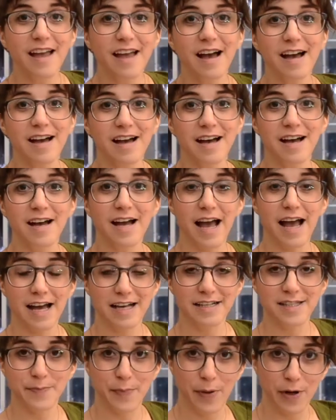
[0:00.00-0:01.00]

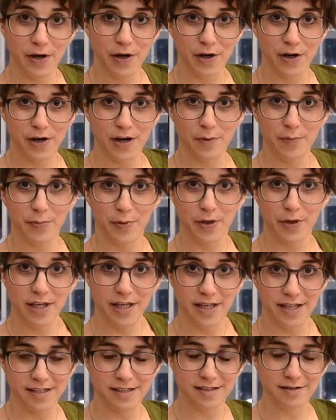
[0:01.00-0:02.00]
As per
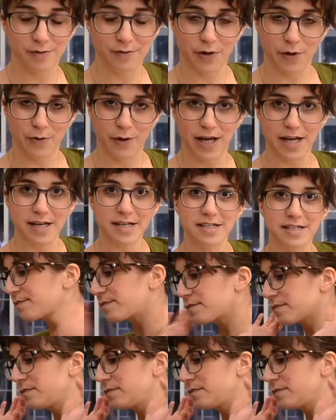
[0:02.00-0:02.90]
Puyi's request.